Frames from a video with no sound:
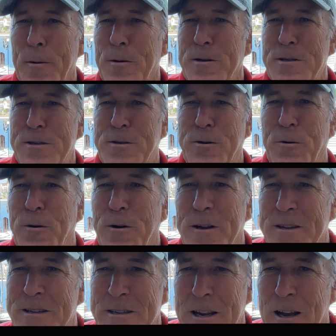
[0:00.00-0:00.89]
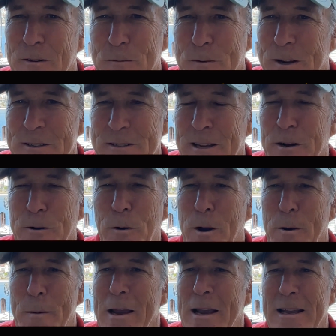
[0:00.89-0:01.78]
are storing stuff because they don't
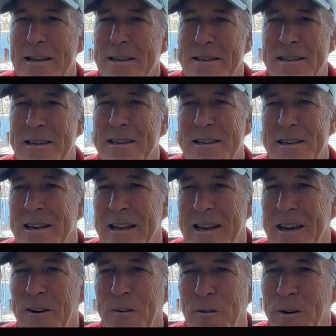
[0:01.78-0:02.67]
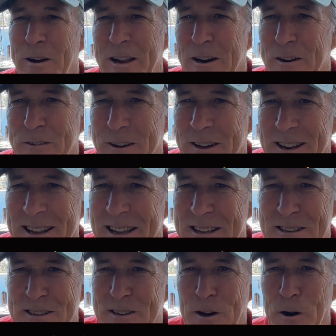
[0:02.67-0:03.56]
want to make a decision to get rid of it.
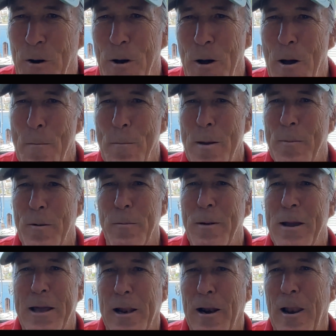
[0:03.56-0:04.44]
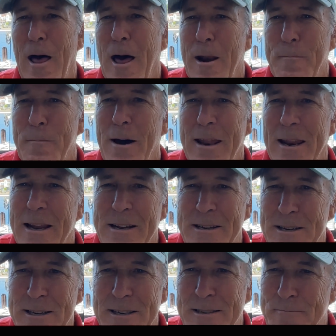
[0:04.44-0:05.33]
And so people are making a lot of money
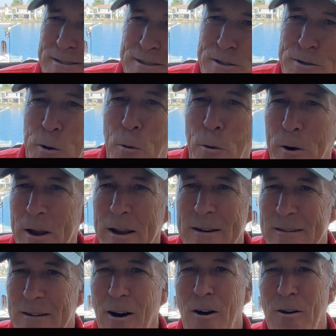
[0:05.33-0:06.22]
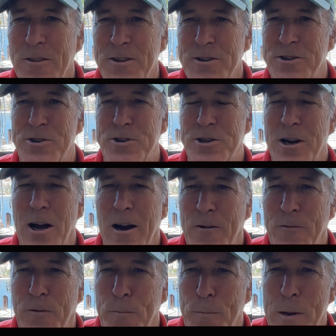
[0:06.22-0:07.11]
just storing all this
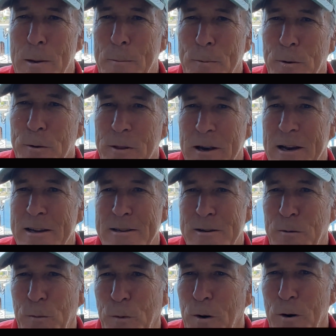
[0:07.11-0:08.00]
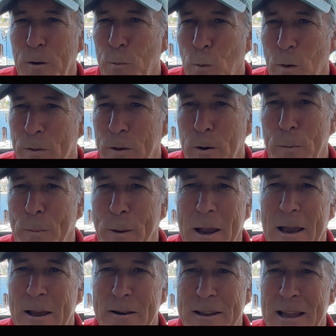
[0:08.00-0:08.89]
junk for people that isn't worth what they're
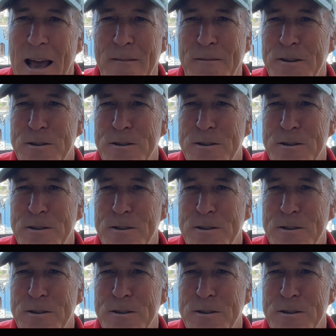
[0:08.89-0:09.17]
paying to have it